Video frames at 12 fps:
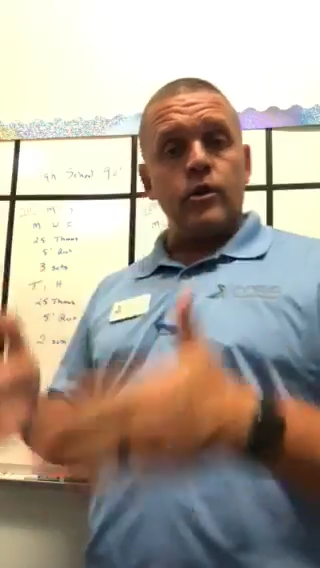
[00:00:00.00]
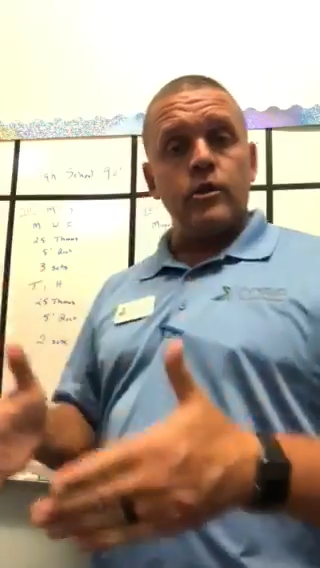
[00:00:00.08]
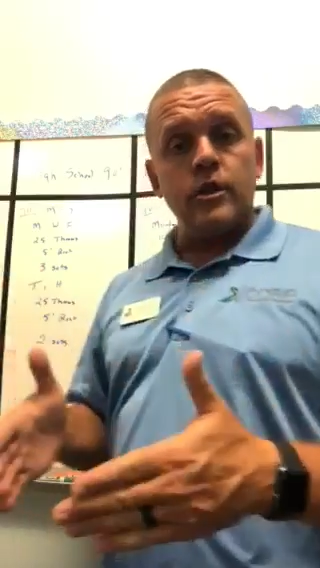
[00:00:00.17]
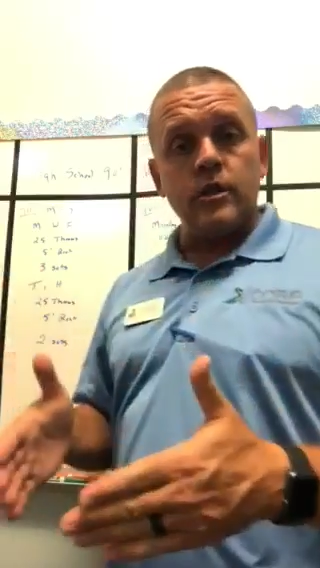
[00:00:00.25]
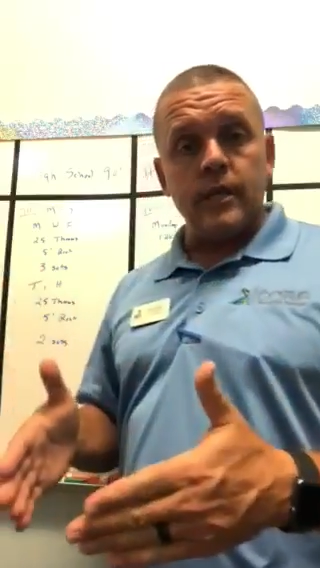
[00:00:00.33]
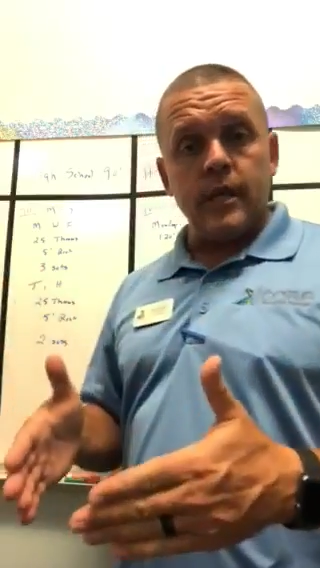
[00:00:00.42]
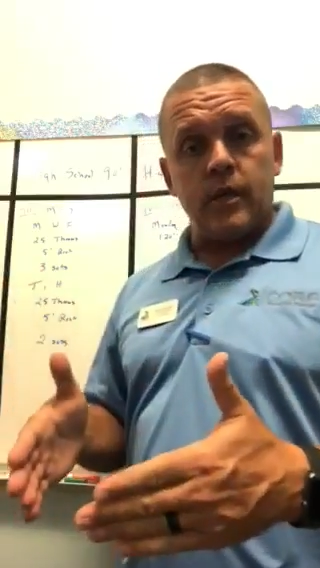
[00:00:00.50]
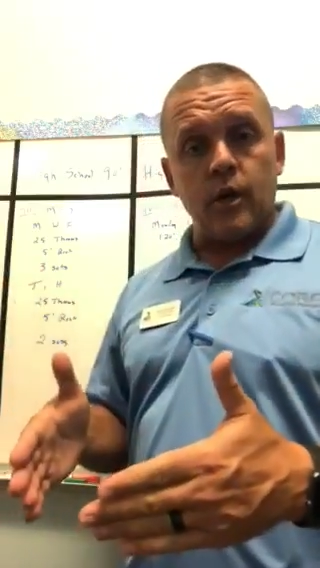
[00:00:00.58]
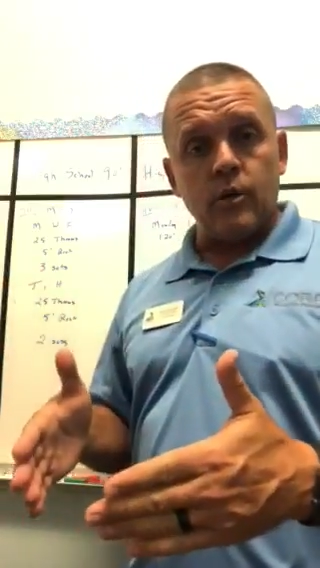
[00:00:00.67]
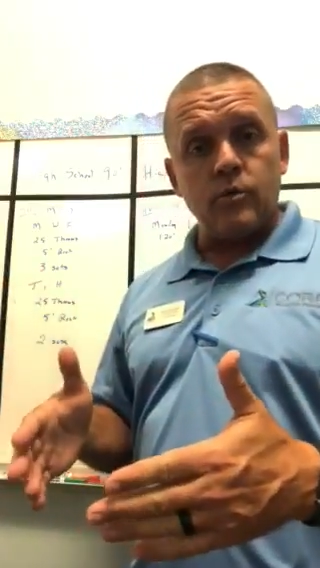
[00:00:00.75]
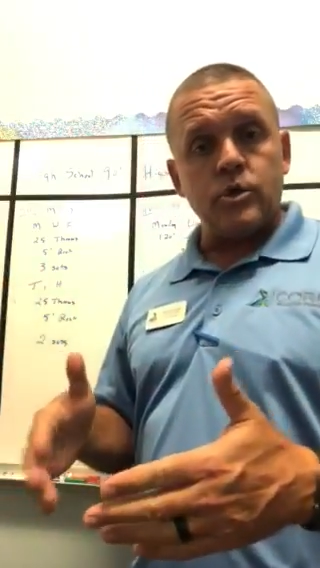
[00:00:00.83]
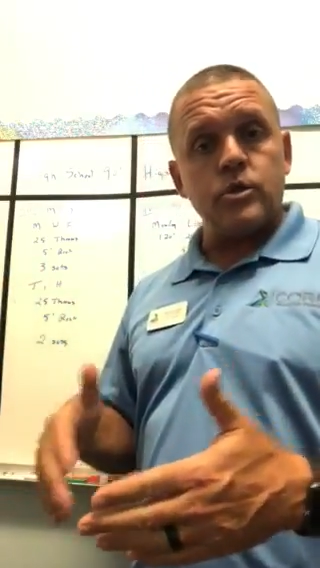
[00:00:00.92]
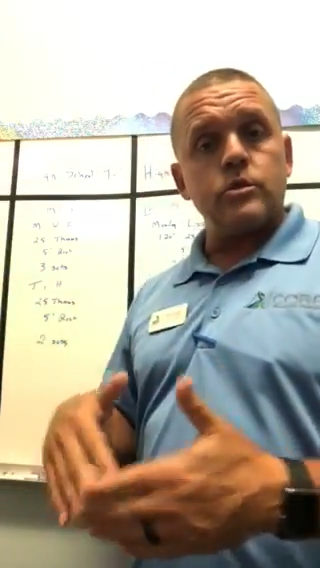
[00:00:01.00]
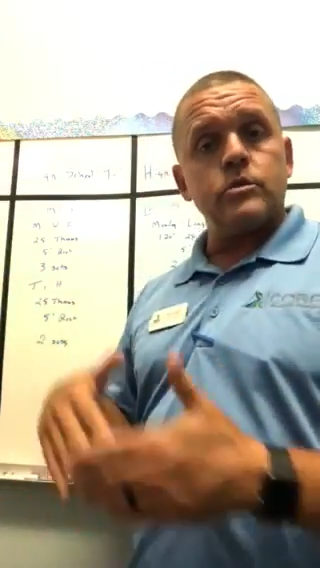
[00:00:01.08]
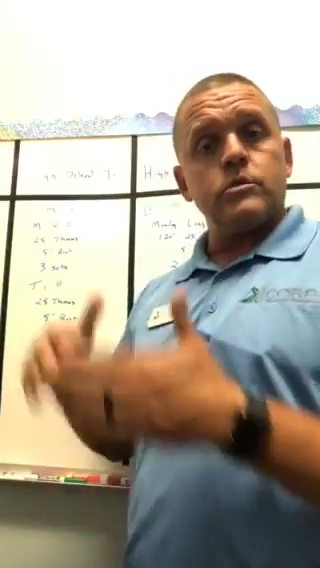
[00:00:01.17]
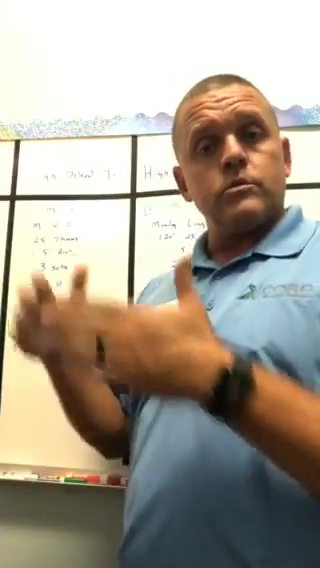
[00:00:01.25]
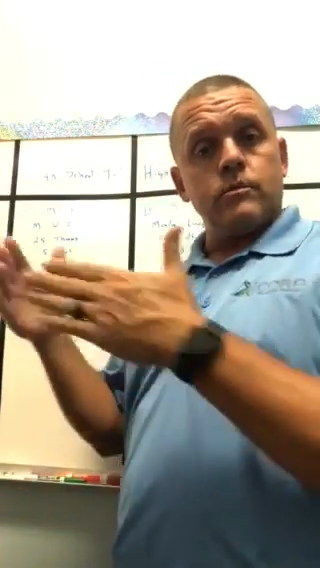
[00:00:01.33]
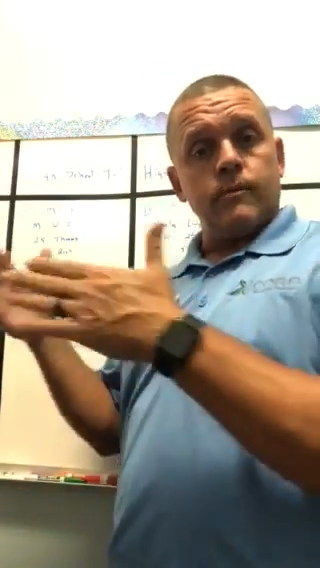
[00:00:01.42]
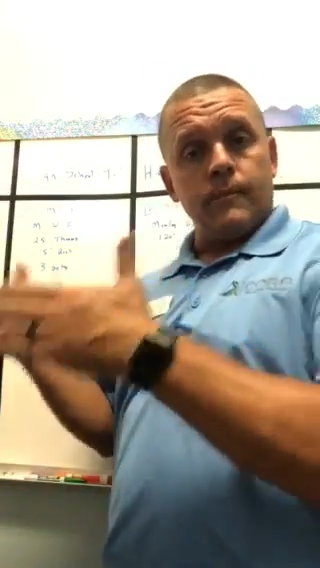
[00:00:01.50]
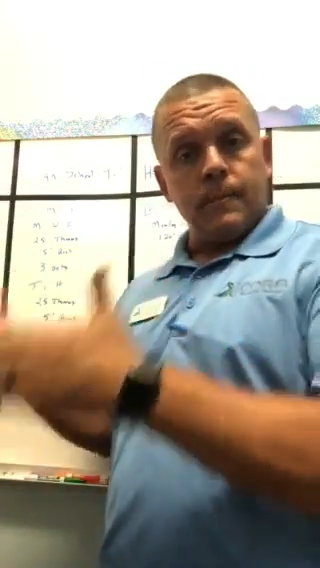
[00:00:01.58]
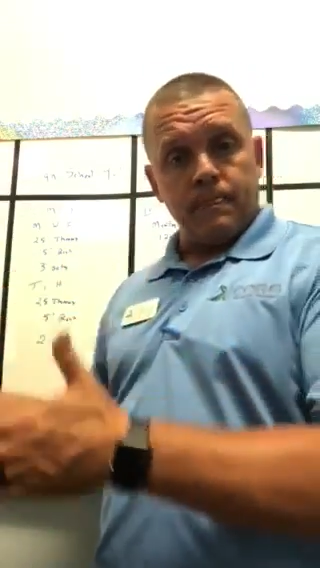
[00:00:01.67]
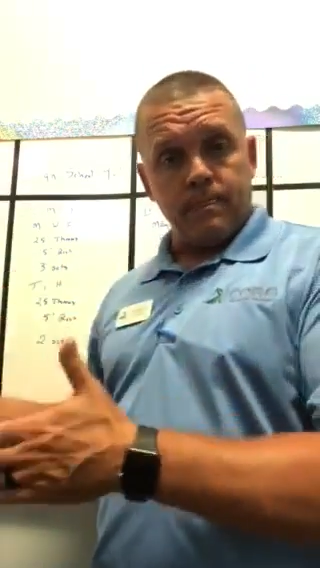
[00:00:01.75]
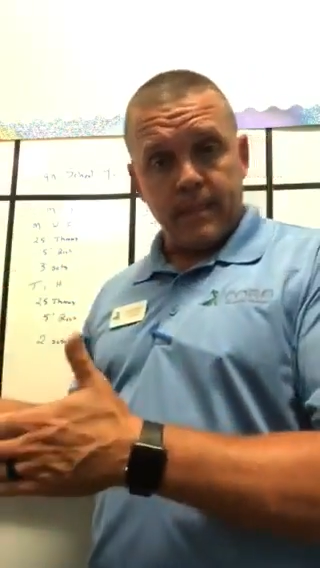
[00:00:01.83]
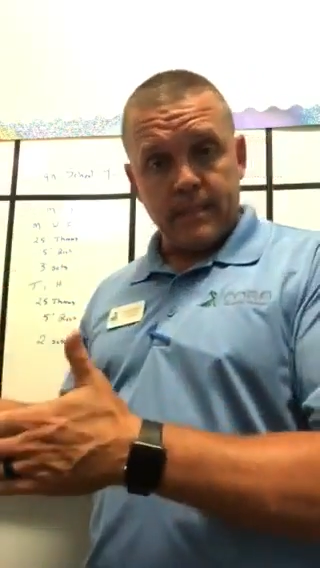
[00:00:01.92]
a Little League coach,
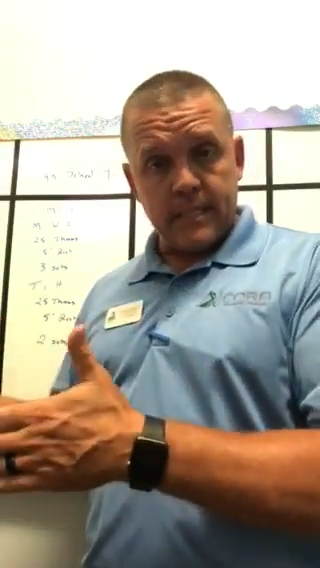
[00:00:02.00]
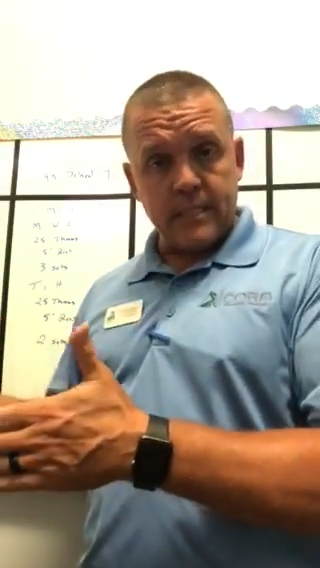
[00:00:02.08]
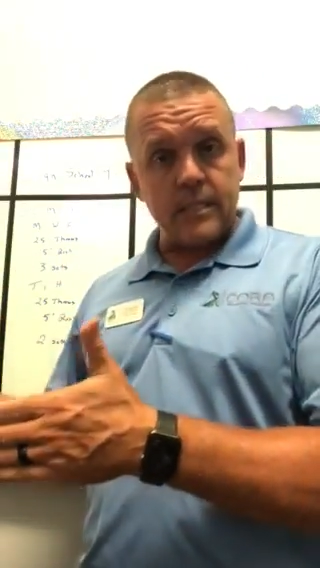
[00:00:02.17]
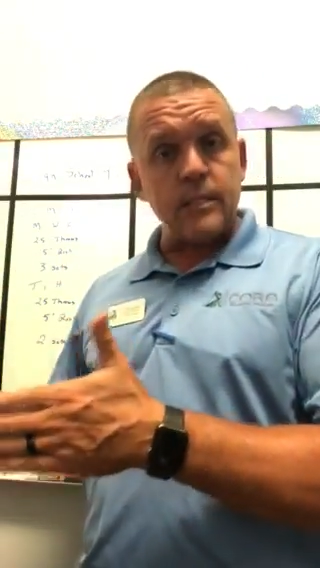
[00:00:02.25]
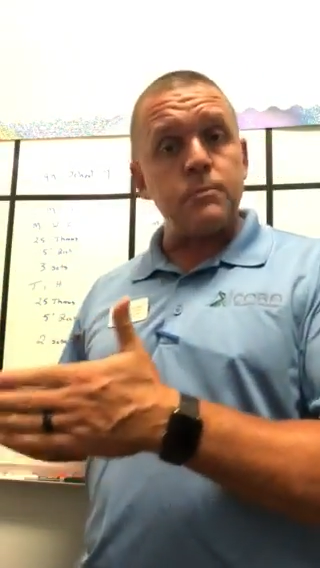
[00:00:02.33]
the distance